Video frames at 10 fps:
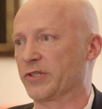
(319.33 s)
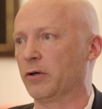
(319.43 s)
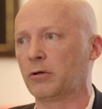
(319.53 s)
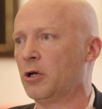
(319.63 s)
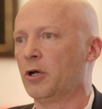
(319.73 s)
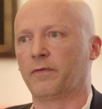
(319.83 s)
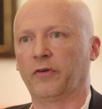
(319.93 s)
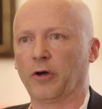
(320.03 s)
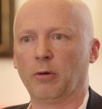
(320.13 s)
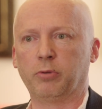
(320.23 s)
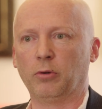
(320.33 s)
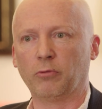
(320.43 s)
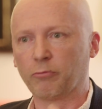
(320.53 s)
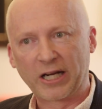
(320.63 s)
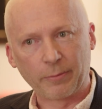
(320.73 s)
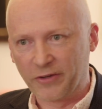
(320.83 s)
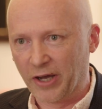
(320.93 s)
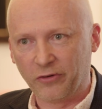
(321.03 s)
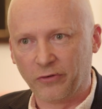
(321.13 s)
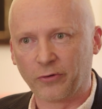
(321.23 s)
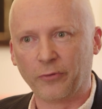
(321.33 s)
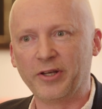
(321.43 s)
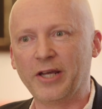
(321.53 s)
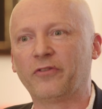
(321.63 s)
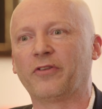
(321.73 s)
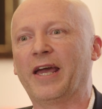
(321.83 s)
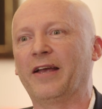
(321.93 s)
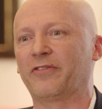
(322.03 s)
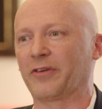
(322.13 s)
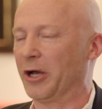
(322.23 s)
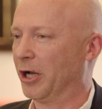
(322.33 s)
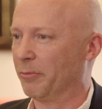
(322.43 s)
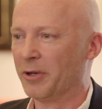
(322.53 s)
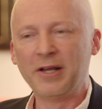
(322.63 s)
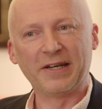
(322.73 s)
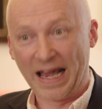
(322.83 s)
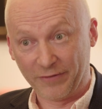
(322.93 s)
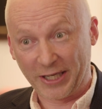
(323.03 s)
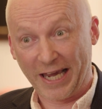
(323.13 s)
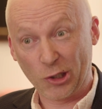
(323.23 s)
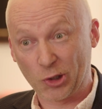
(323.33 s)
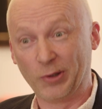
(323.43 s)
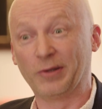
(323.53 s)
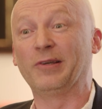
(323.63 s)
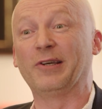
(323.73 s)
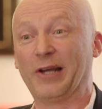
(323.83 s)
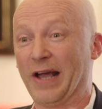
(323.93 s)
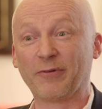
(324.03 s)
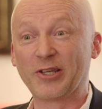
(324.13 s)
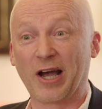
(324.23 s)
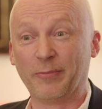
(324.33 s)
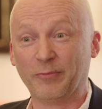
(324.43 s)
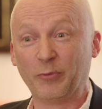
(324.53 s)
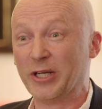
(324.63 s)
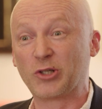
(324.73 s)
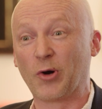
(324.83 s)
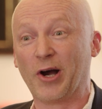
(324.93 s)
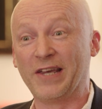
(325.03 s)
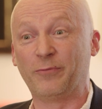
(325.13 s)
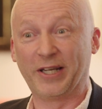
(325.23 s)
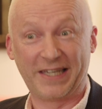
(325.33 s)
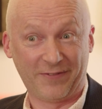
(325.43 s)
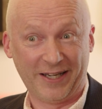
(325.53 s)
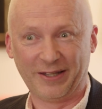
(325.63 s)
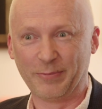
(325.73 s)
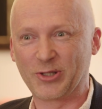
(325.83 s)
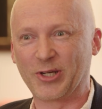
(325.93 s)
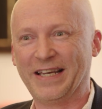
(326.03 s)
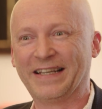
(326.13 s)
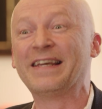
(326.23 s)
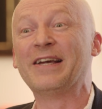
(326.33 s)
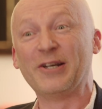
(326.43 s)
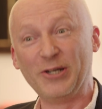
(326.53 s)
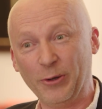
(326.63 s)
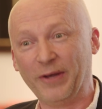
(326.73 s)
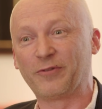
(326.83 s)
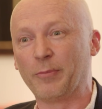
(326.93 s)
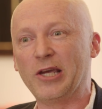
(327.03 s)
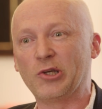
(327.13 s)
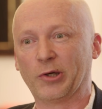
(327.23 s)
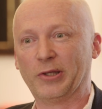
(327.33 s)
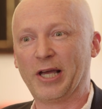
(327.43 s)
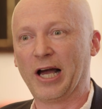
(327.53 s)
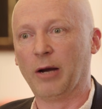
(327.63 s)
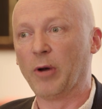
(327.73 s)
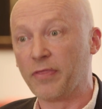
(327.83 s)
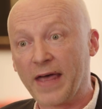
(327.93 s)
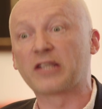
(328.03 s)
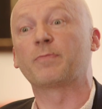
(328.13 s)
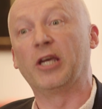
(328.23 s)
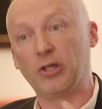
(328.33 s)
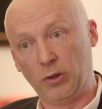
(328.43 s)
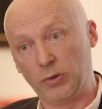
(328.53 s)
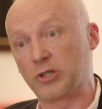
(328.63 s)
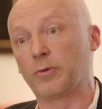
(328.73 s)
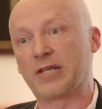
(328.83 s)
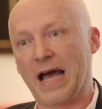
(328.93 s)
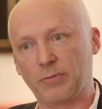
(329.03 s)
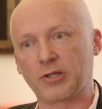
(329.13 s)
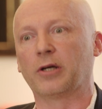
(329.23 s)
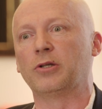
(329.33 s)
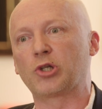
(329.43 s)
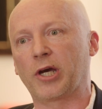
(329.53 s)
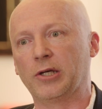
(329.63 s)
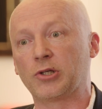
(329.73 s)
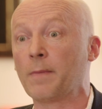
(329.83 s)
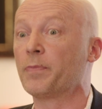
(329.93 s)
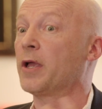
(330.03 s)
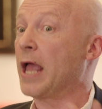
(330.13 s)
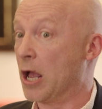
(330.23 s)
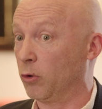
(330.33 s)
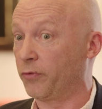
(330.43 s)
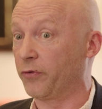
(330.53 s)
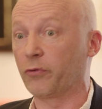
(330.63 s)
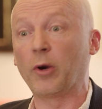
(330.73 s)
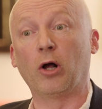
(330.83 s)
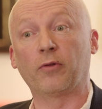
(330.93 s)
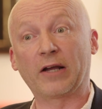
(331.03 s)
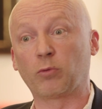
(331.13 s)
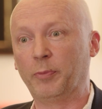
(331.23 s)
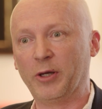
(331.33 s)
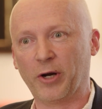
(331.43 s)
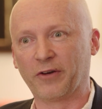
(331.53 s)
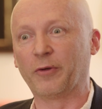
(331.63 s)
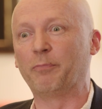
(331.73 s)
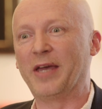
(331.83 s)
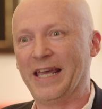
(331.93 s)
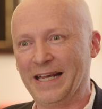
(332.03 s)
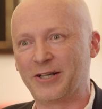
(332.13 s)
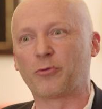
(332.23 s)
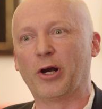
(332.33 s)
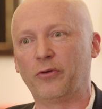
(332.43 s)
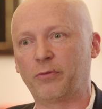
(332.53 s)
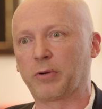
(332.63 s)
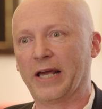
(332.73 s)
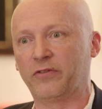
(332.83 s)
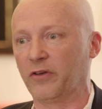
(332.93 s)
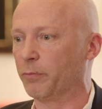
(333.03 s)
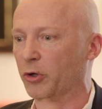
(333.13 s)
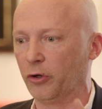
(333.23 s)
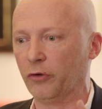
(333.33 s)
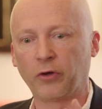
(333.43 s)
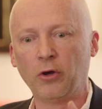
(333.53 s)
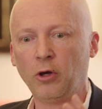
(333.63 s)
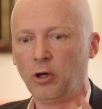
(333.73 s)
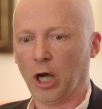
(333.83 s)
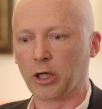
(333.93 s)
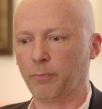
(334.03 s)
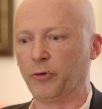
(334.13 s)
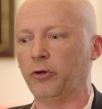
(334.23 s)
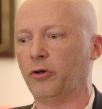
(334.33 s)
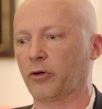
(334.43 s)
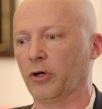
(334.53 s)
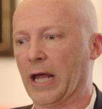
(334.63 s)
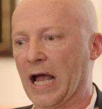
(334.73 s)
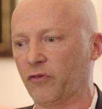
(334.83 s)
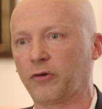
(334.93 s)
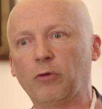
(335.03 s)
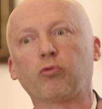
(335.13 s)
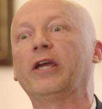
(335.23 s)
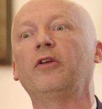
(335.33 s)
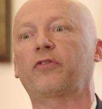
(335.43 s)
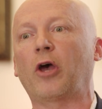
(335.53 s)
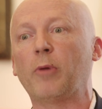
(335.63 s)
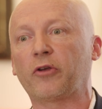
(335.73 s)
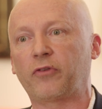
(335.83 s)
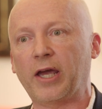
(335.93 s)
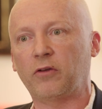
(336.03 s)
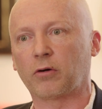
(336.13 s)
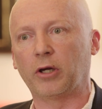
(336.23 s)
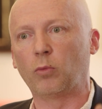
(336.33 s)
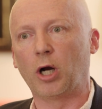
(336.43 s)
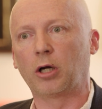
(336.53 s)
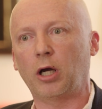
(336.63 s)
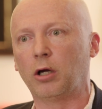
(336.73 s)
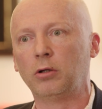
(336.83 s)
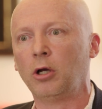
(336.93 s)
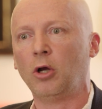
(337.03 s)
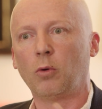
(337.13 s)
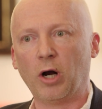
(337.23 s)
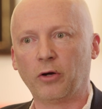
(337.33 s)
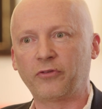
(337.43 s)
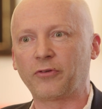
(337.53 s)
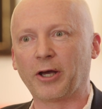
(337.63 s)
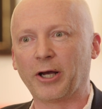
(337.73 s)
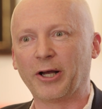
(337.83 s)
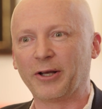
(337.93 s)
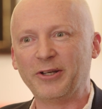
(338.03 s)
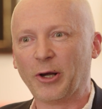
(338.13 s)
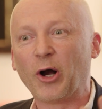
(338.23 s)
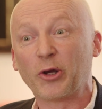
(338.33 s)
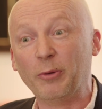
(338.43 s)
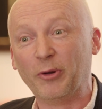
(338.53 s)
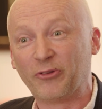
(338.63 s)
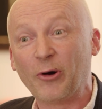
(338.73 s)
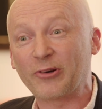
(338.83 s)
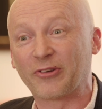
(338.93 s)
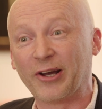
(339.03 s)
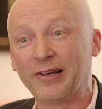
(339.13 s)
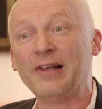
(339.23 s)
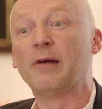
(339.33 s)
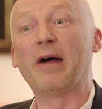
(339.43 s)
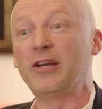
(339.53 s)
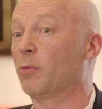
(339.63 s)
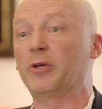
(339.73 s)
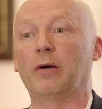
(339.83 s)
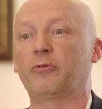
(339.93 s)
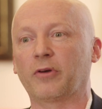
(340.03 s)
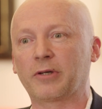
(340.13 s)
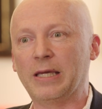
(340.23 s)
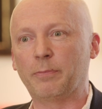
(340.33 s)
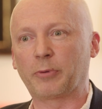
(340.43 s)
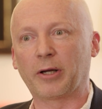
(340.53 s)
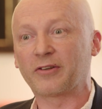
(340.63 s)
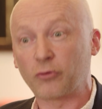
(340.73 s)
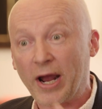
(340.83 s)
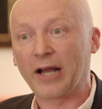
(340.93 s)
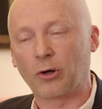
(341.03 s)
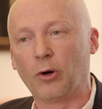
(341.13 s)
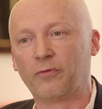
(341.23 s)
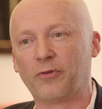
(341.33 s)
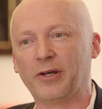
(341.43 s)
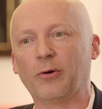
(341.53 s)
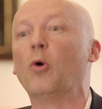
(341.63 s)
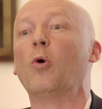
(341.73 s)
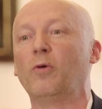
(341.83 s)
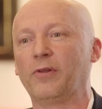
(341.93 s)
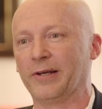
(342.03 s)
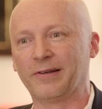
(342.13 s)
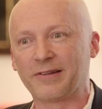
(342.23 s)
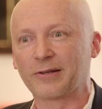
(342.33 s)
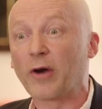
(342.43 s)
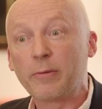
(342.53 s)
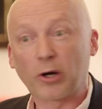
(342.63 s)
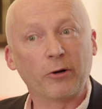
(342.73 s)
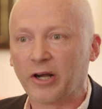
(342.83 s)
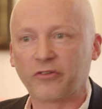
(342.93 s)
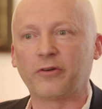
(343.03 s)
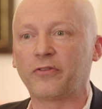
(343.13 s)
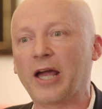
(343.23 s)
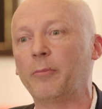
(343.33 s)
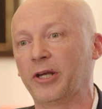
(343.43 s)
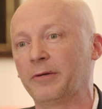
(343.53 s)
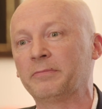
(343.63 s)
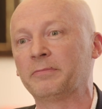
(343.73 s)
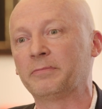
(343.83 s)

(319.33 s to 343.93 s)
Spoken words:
So, for example, recommendations on the internet, navigation. You know, every time we drive, we're giving the machine new information, and that's being used to adapt and change. Health as well. That will be one of the big growth places, because a computer can actually read so much data in one go, whilst a human doctor may not be able to keep track of all the great progress that is happening.